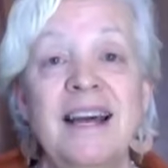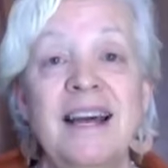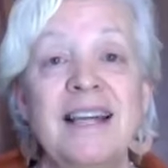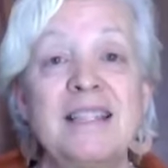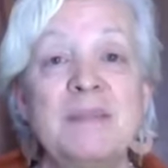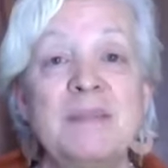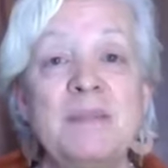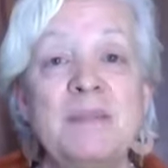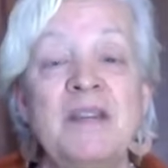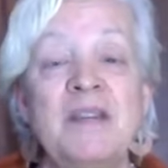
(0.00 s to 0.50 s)

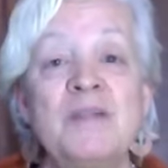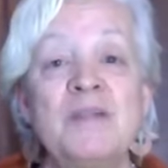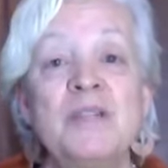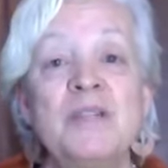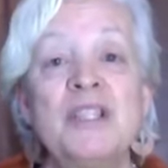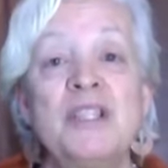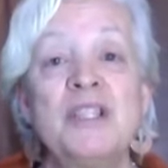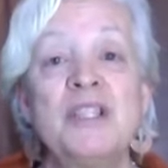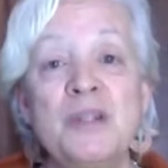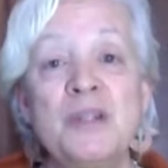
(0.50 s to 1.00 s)
has been
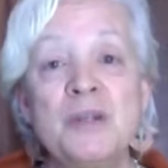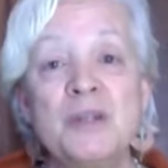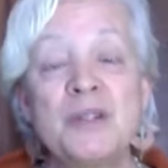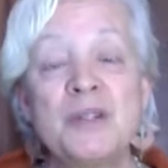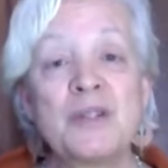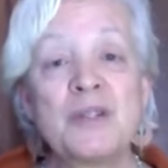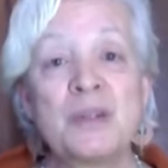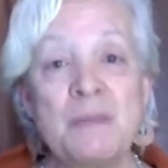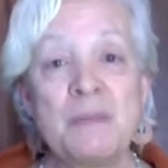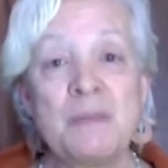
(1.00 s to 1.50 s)

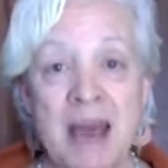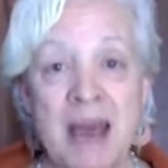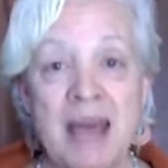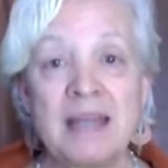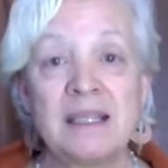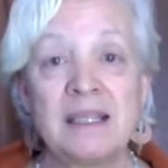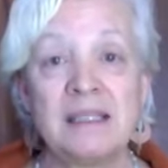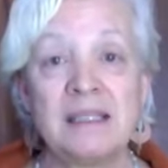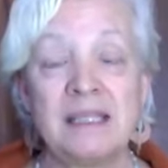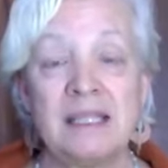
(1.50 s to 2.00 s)
reduced
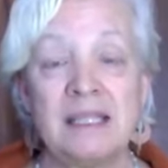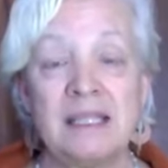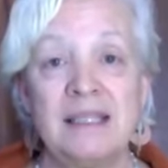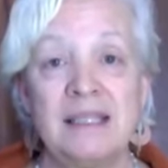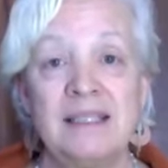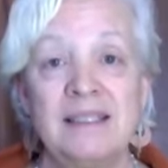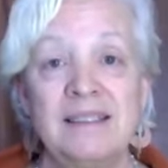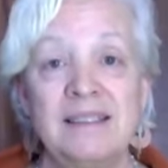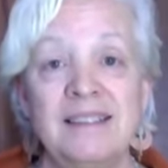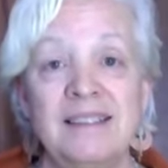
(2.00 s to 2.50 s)
dramatically.
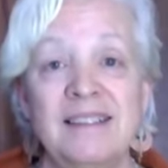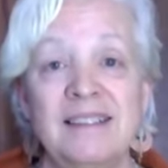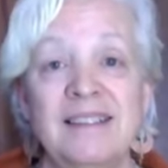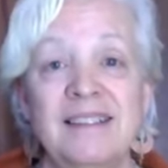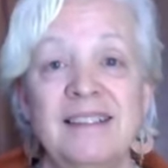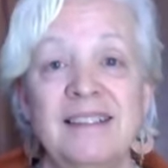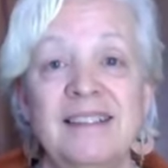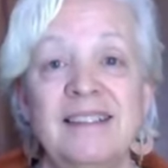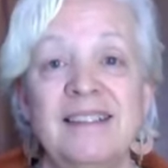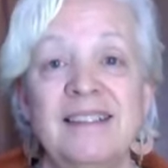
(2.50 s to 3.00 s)

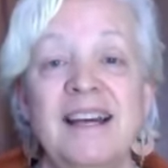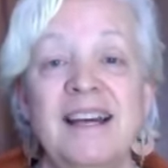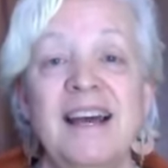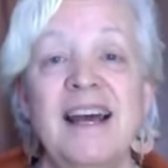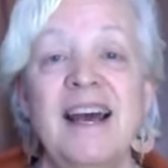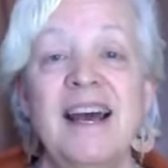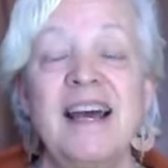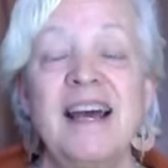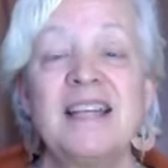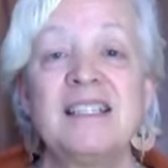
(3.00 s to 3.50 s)

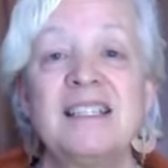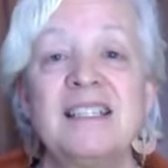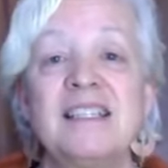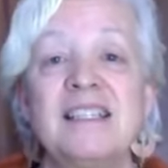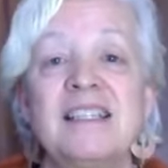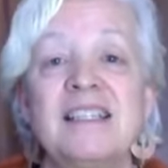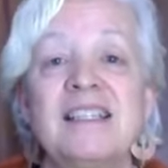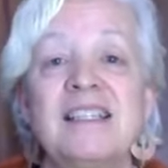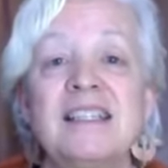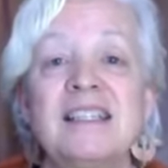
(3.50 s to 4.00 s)
And
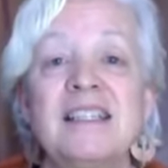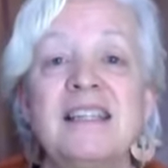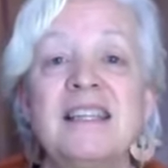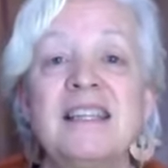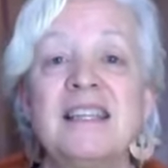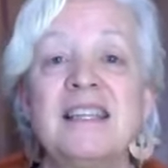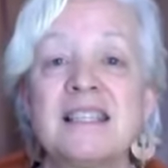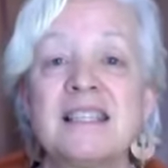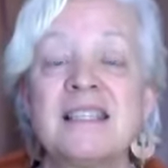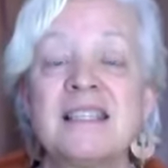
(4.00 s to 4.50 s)

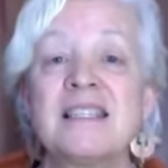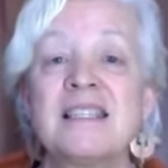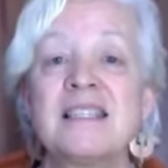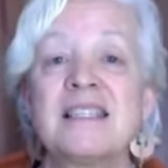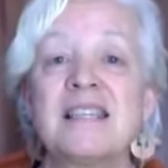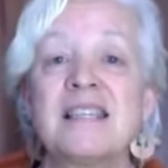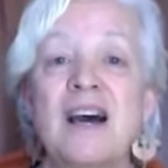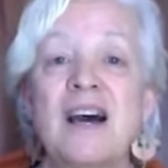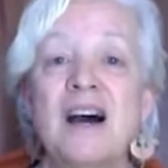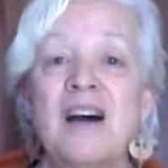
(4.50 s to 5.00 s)
this
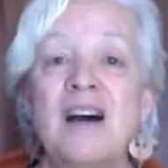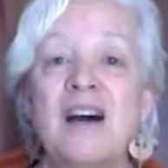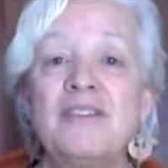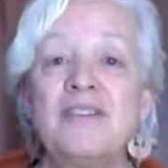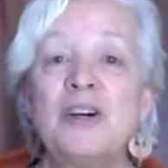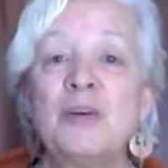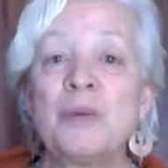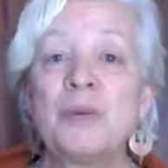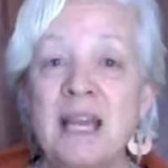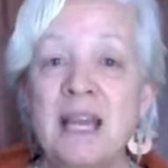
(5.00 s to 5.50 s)
is of
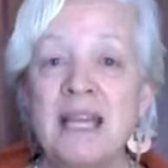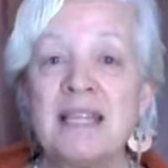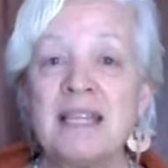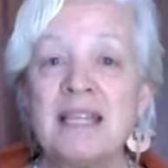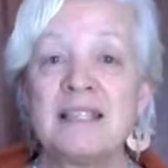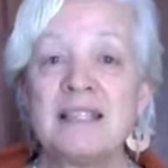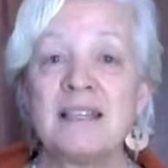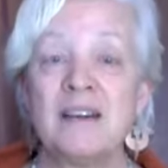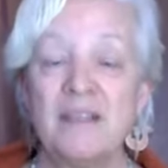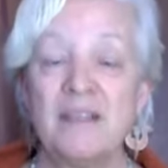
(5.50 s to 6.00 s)

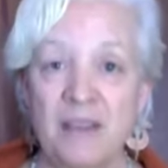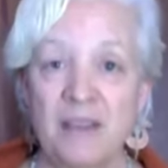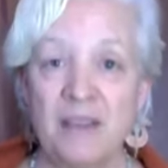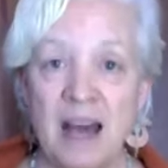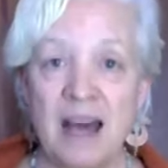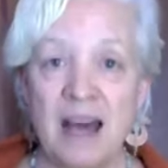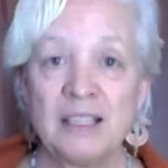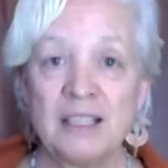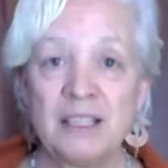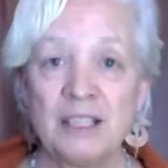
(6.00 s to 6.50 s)
great
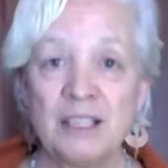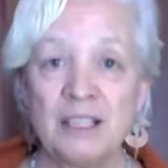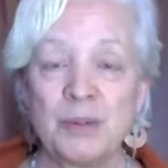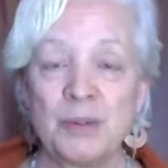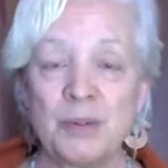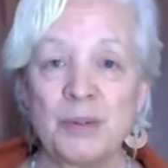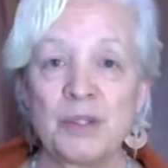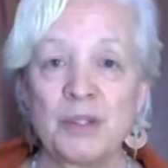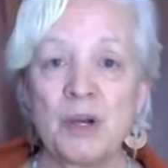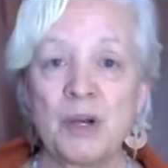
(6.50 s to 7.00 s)

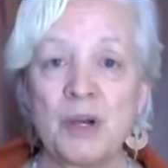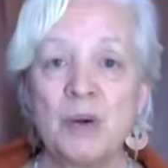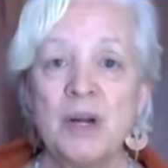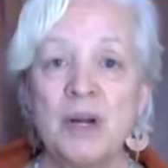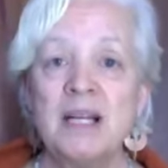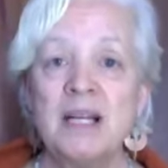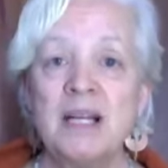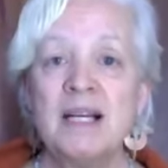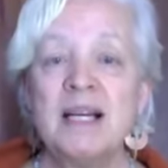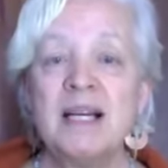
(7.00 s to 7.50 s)
value. So
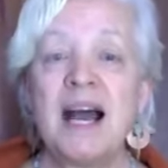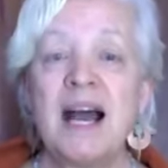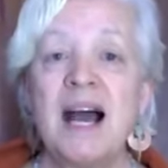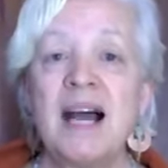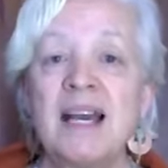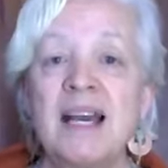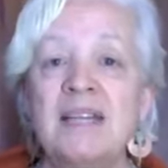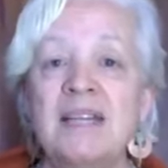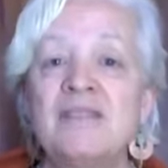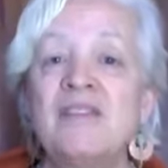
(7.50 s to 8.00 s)

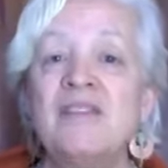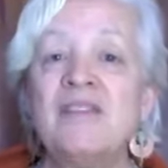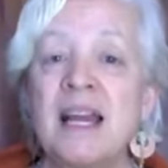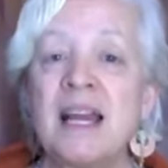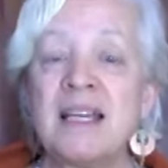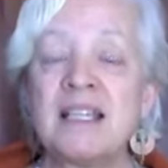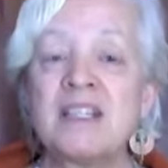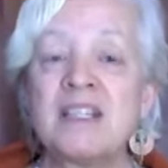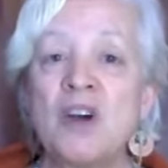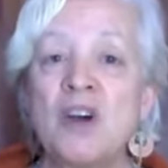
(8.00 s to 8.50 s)
I
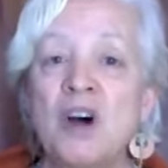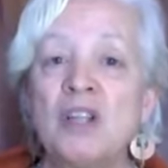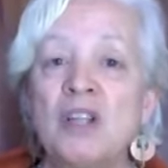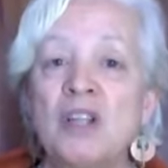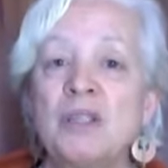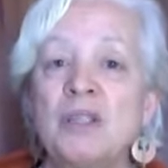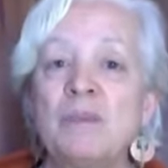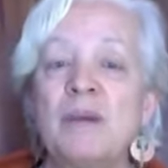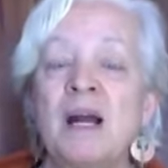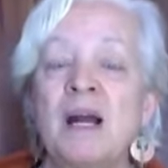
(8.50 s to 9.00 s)
invite us all
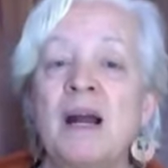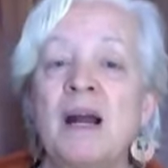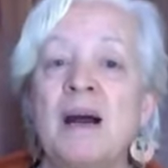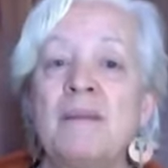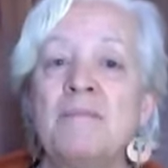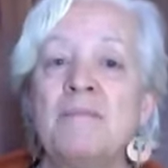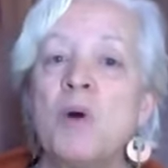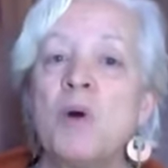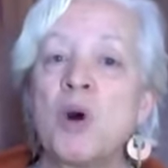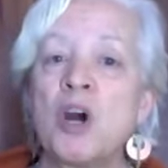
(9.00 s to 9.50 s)
to
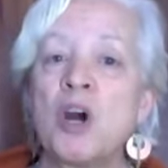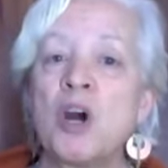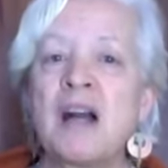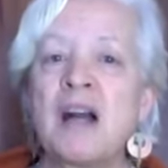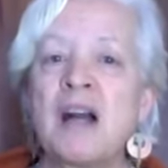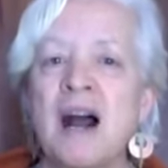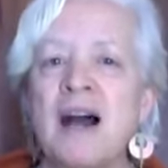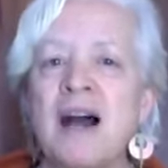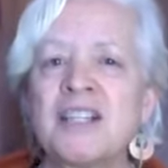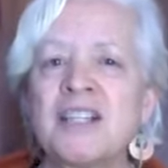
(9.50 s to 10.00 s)
become more
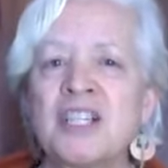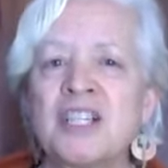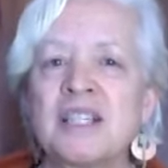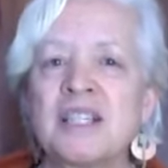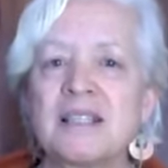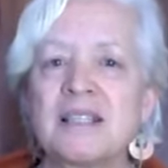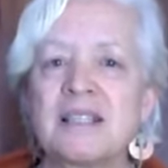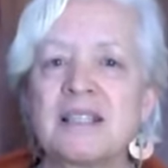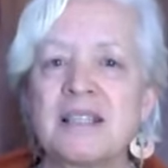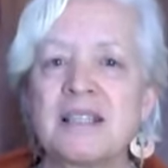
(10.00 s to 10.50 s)

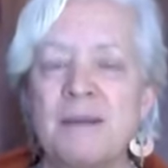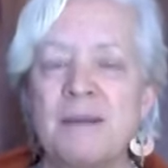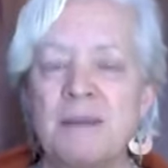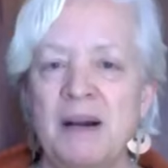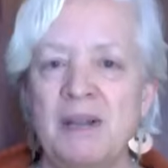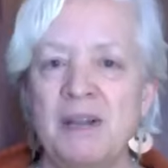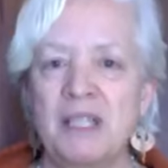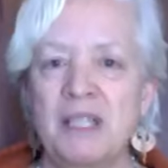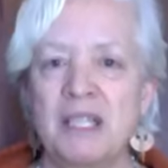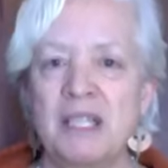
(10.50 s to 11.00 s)
conscious
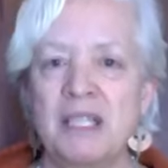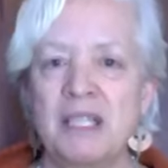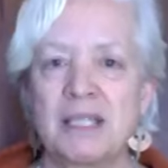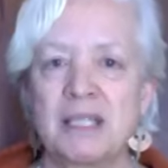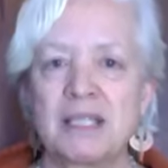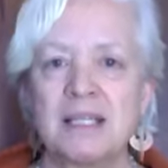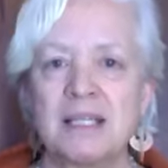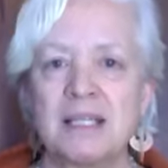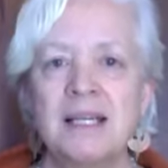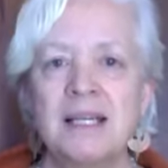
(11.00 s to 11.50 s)
about
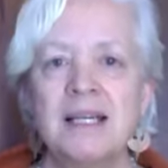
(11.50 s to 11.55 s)
this